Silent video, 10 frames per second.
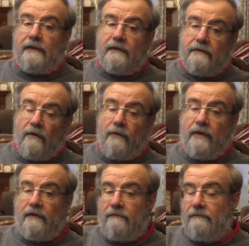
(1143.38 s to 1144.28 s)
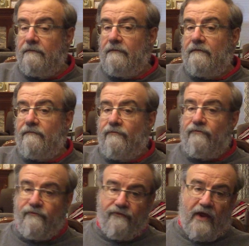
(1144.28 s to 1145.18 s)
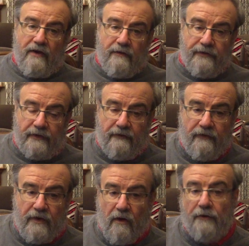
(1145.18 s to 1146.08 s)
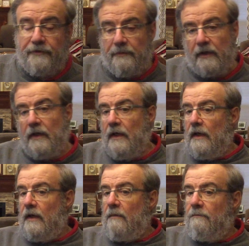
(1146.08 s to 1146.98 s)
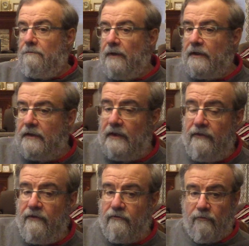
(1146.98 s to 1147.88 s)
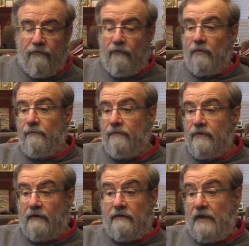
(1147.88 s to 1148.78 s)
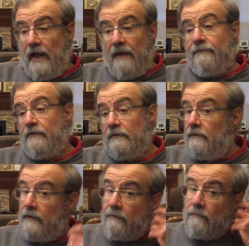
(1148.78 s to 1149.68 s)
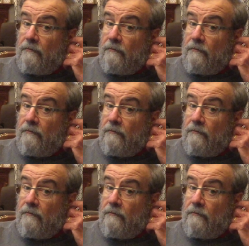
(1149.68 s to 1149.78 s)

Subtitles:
So he failed in the ultimate. But did this reform succeed? Absolutely.